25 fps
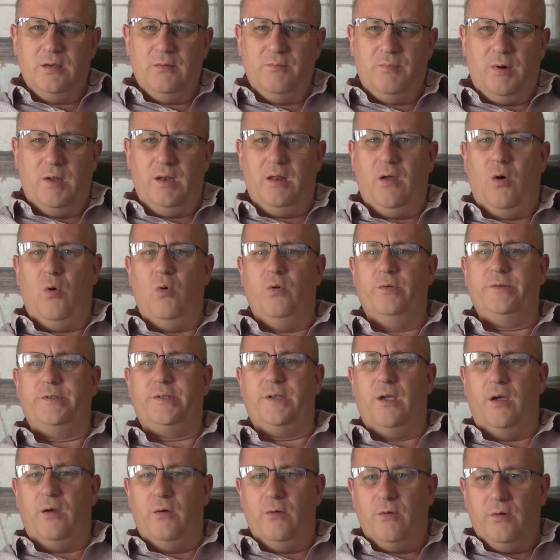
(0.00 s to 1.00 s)
But
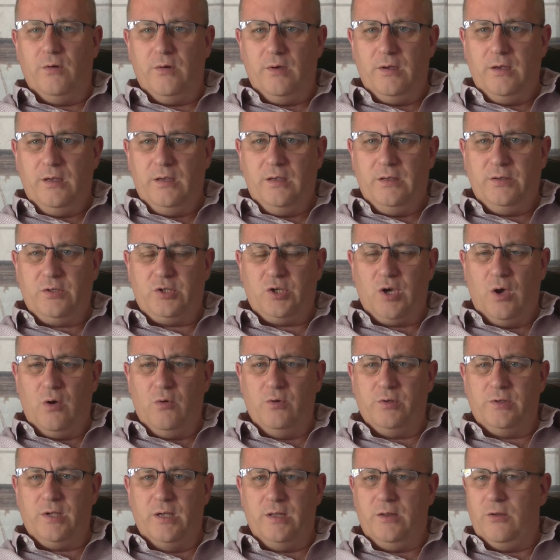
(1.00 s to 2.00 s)
also, it
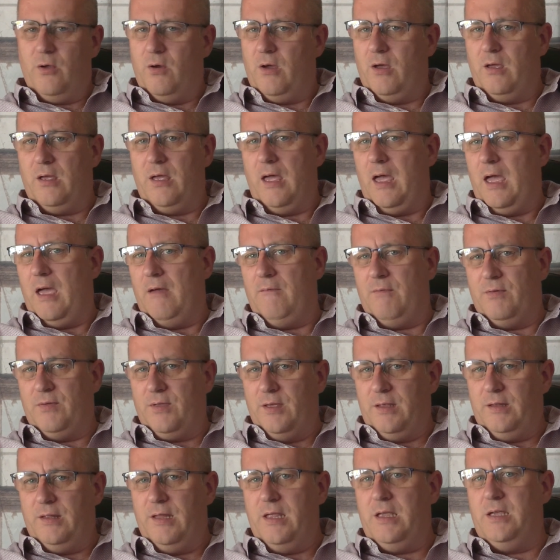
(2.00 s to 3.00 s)
shows that not
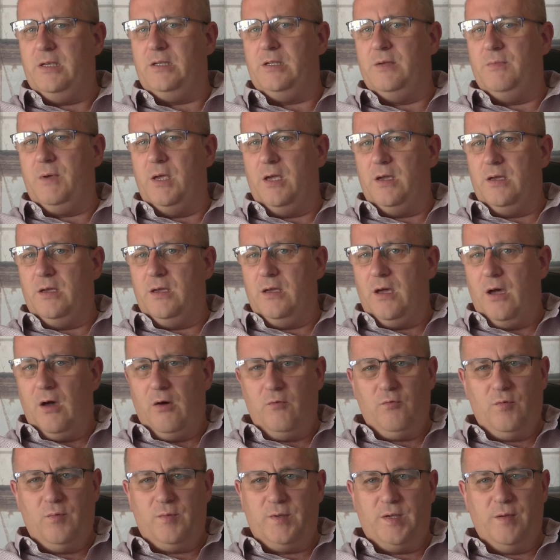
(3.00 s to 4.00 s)
everything needs to be a
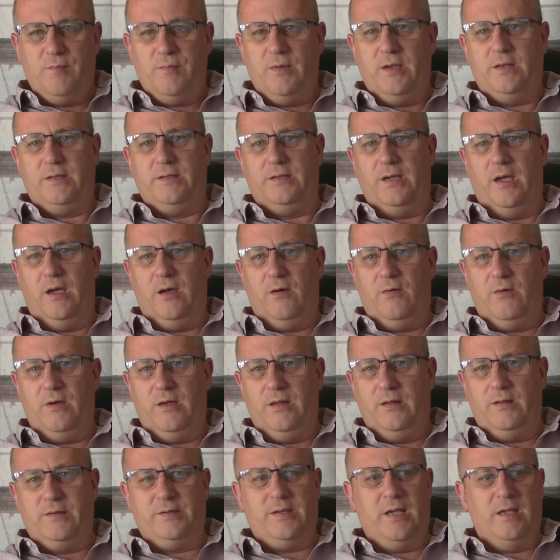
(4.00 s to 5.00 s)
100% mixed out.
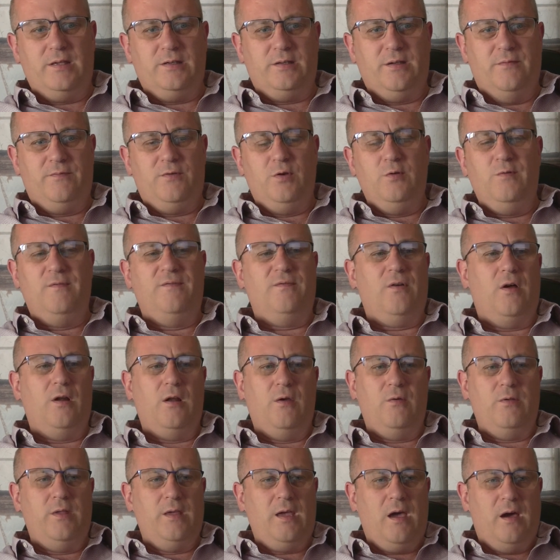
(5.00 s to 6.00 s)
In the sense of you
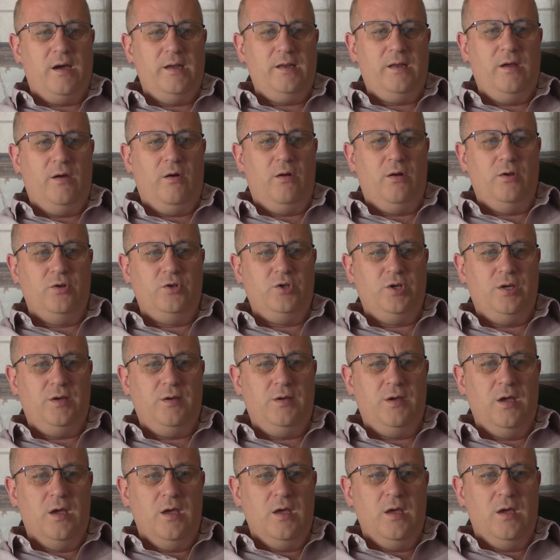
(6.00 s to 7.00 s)
follow the
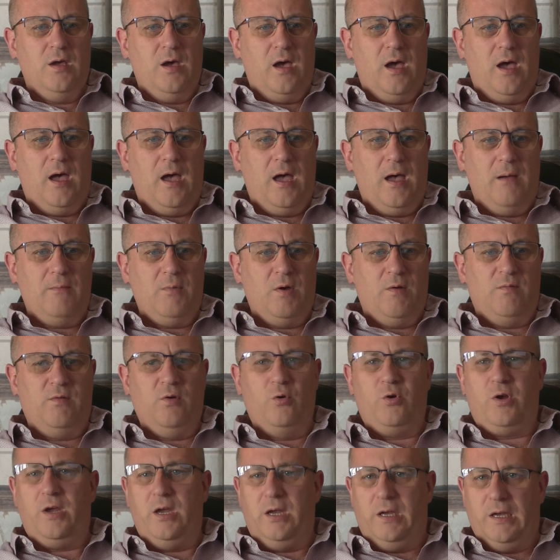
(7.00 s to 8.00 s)
ideology um, of
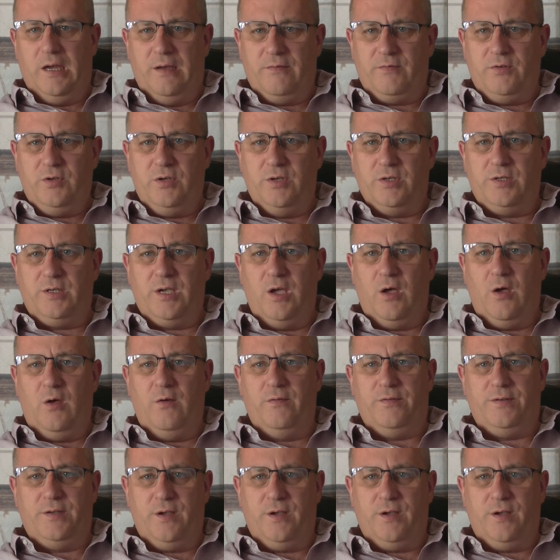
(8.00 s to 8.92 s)
looking after yourself,